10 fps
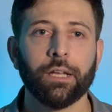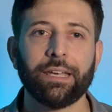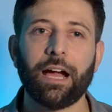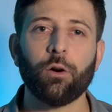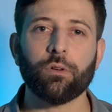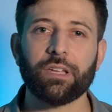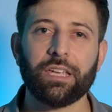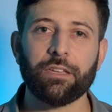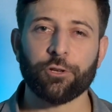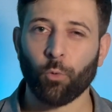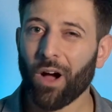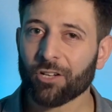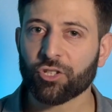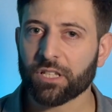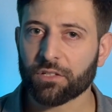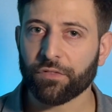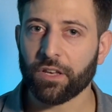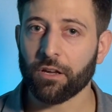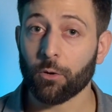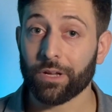Now, you're watching this
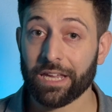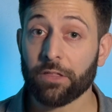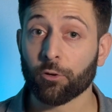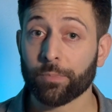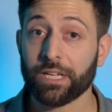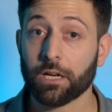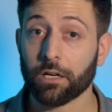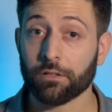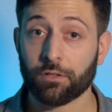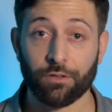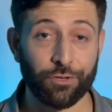video either because